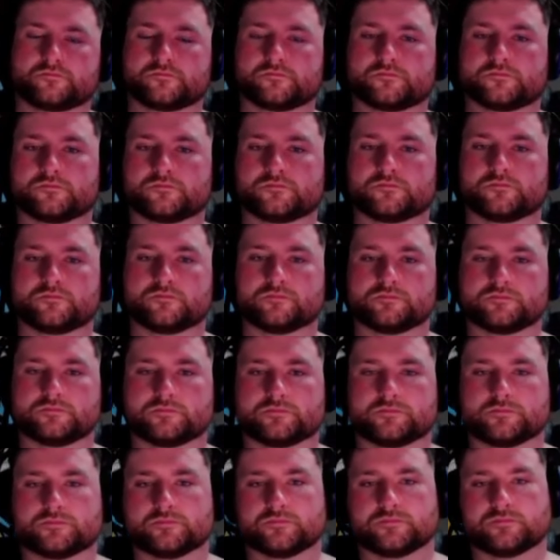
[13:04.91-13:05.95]

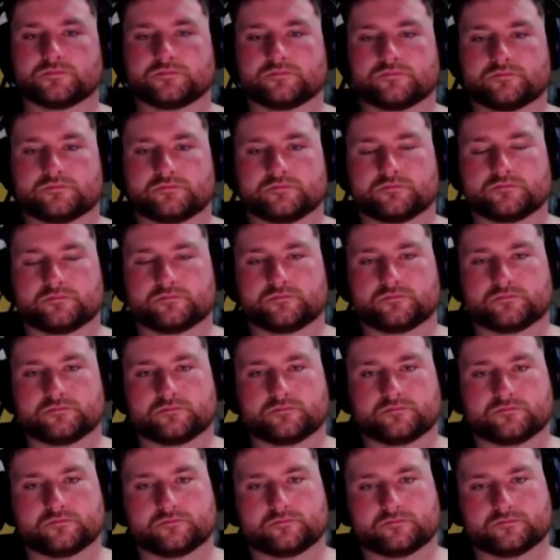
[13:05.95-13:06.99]

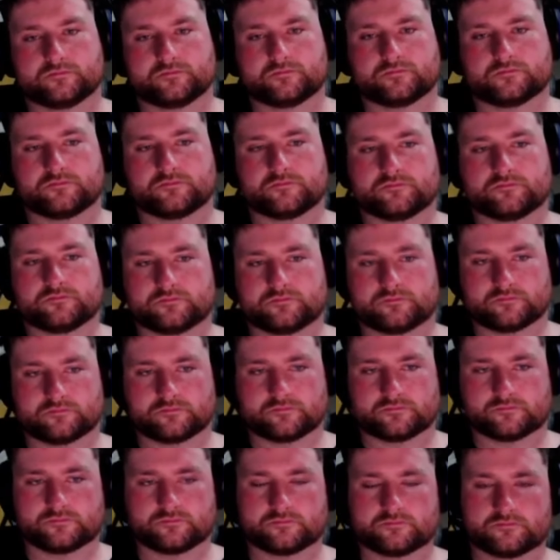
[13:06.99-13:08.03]

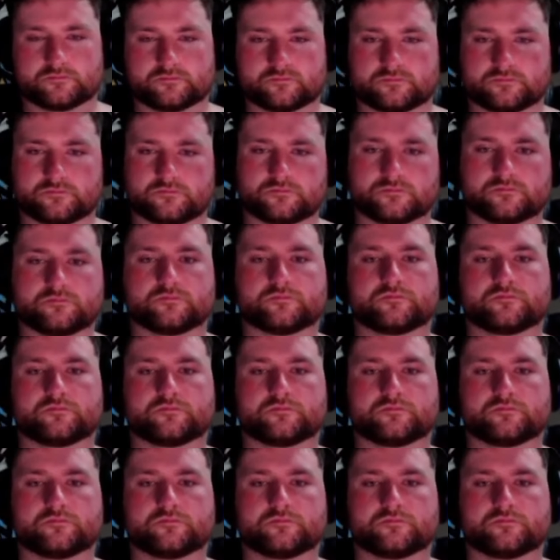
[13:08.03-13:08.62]
This person isn't speaking.